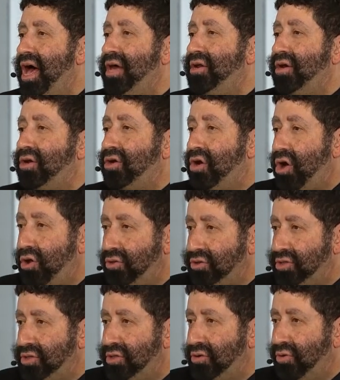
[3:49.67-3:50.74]
an
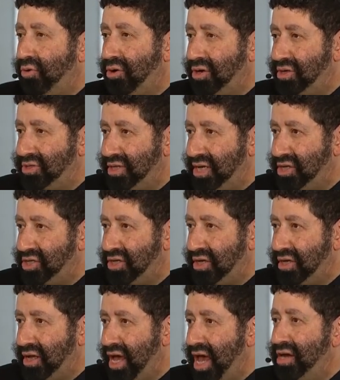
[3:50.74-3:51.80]
occult organization.